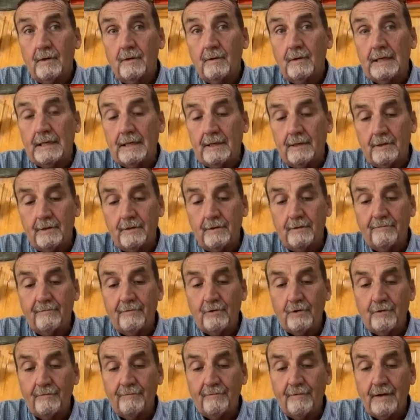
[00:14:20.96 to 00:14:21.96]
you know they're
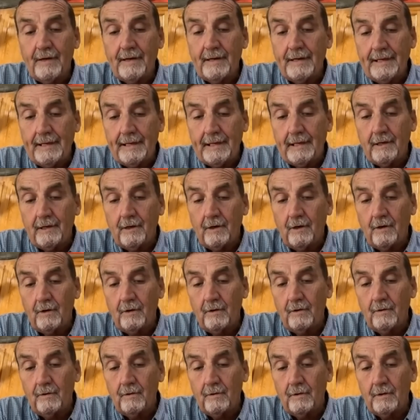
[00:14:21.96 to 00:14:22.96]
very vague
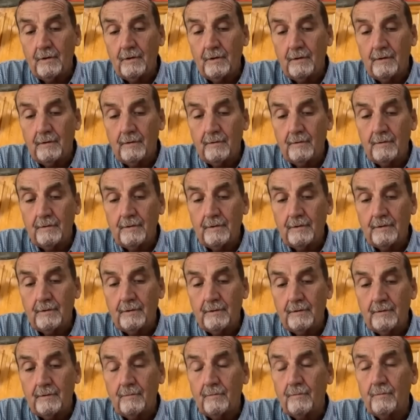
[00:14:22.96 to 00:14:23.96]
on
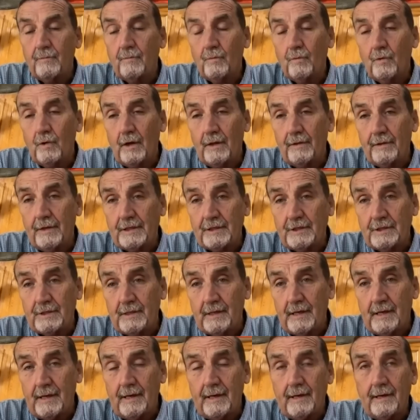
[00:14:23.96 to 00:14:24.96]
what they
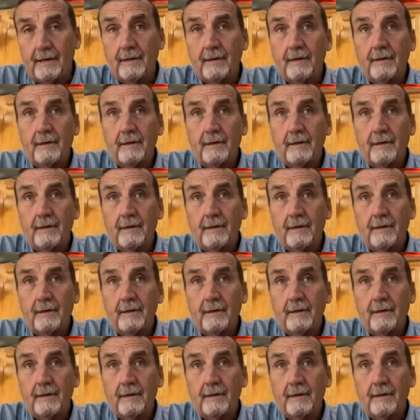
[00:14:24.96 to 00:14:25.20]
say